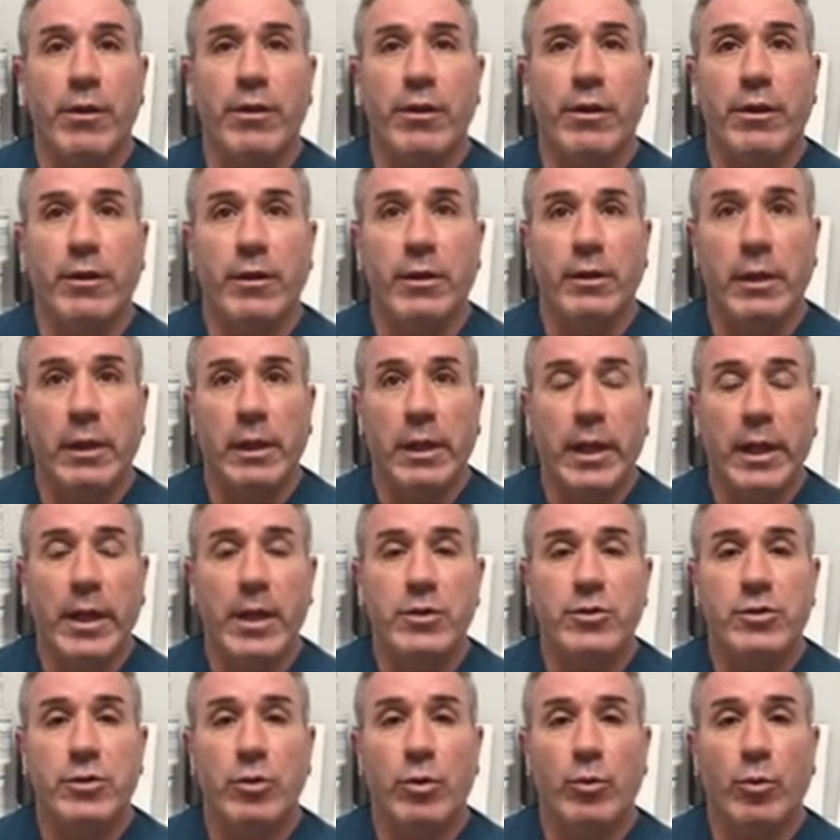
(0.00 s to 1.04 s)
The
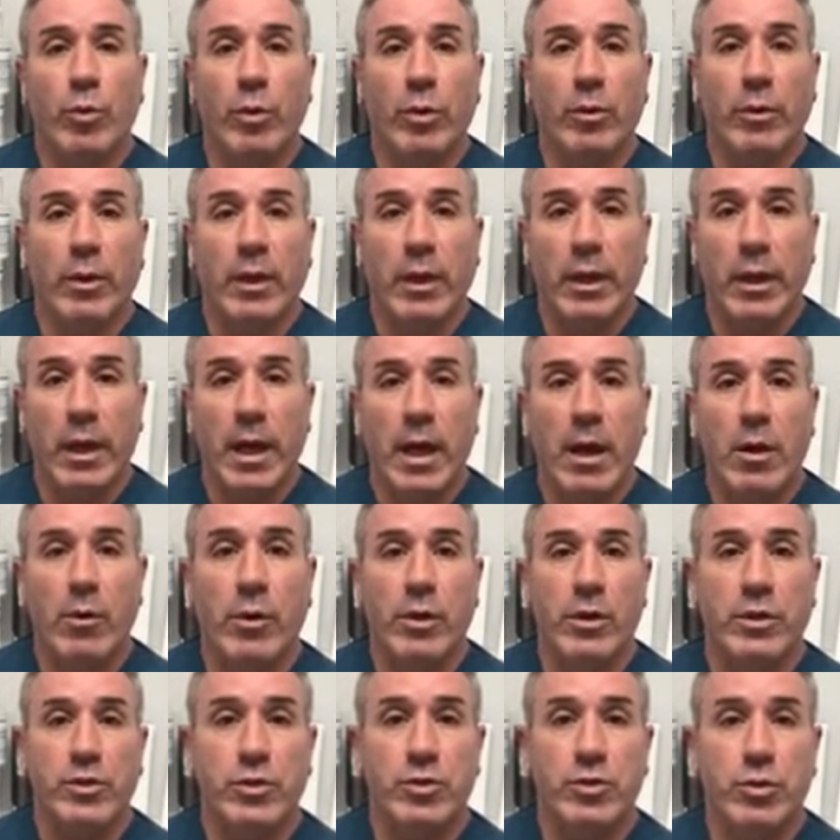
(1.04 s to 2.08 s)
laser will
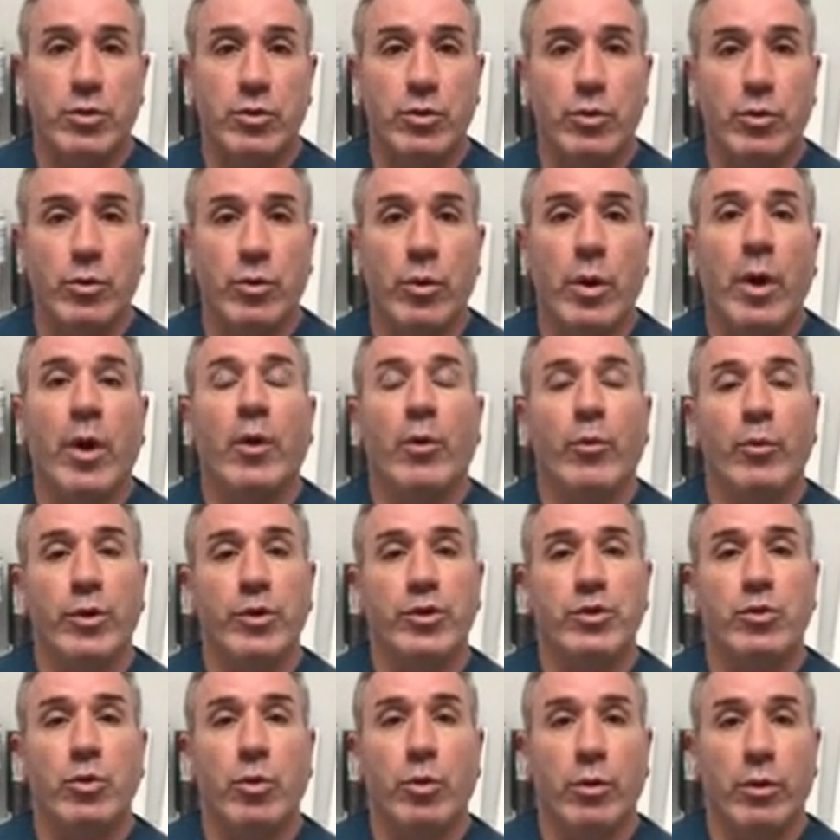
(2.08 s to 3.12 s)
allow us to
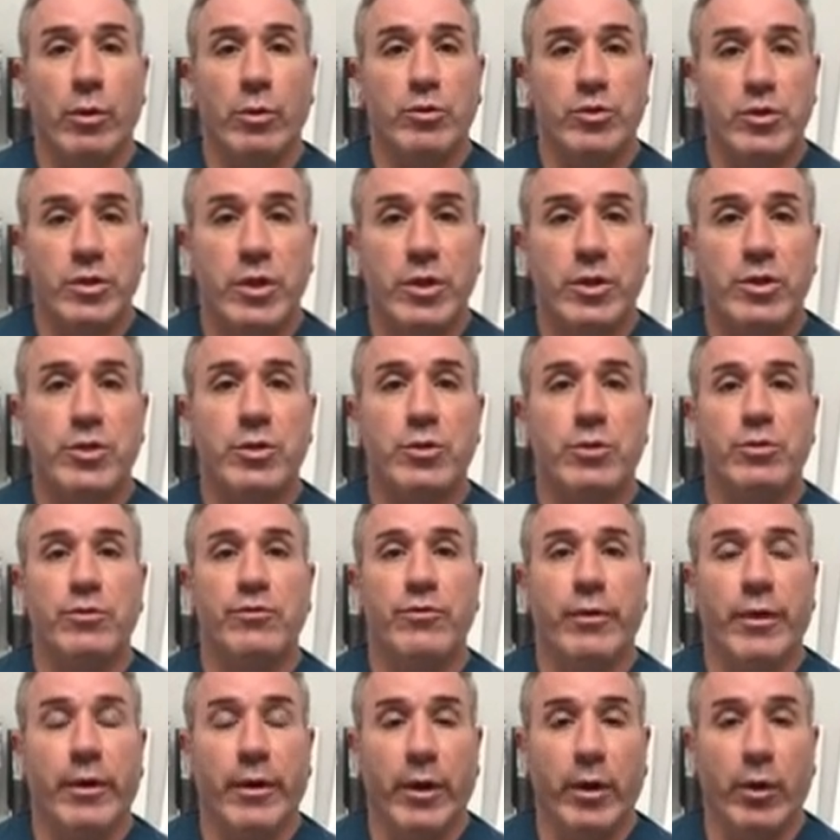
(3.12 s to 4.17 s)
restore those
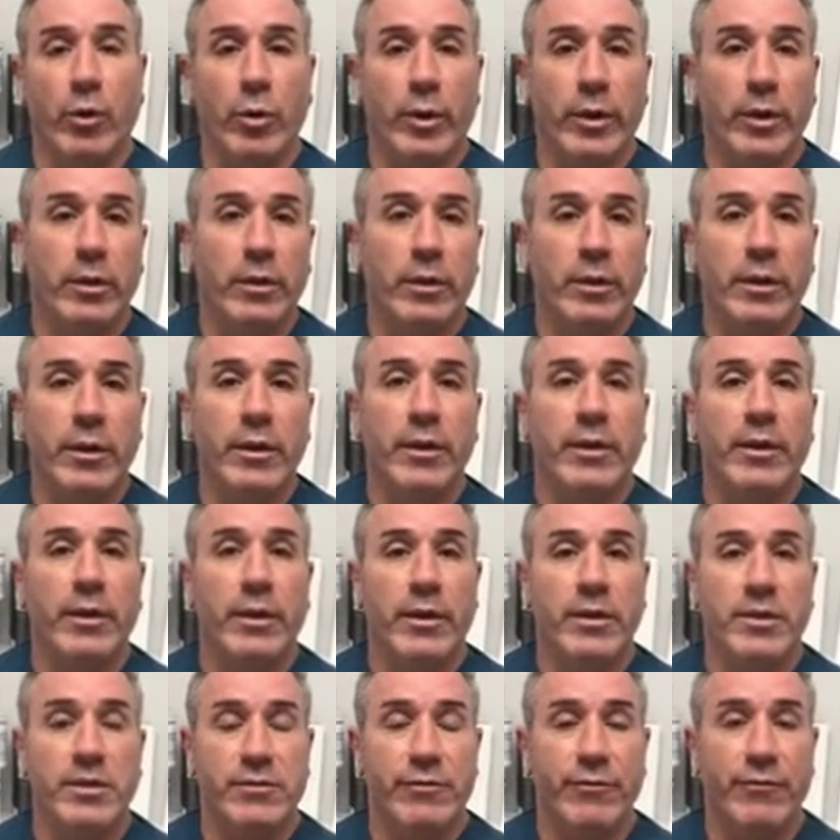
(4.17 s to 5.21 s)
tissues very quickly.
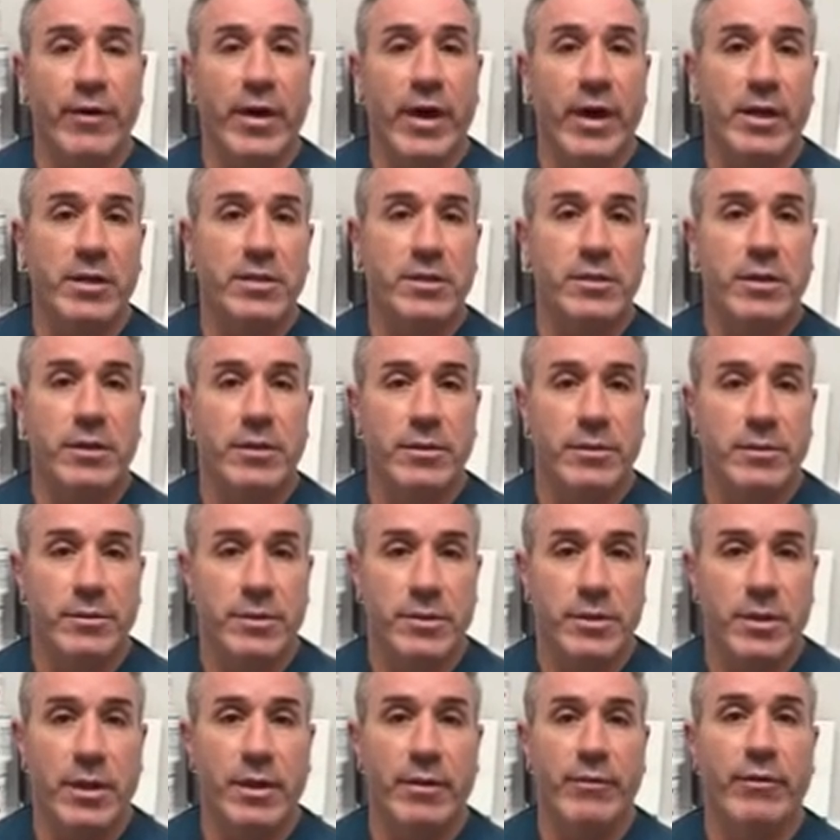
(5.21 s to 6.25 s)
It's fast,
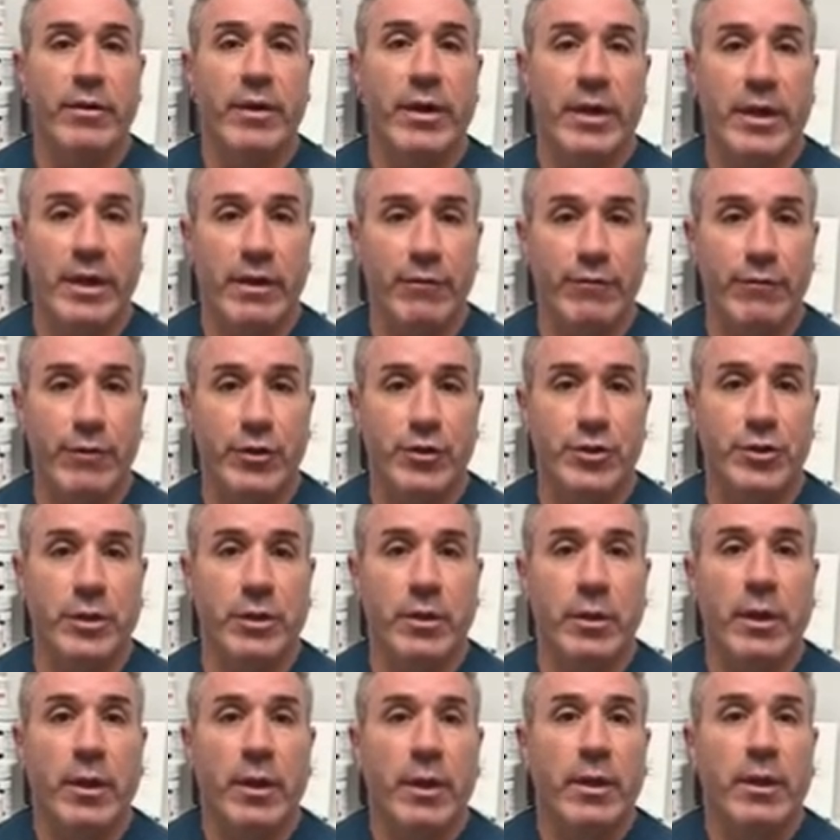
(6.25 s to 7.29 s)
safe, efficient.